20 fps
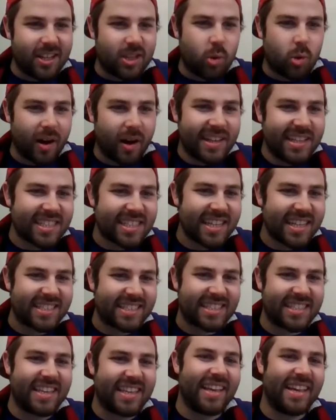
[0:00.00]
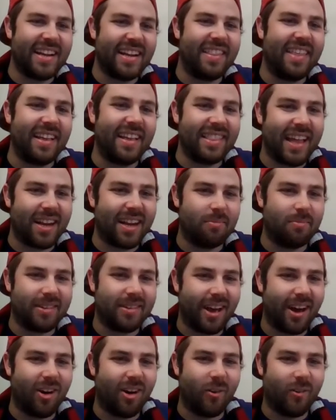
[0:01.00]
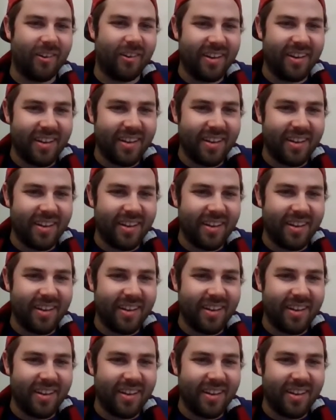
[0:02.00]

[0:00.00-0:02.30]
in 2016 and they let him go.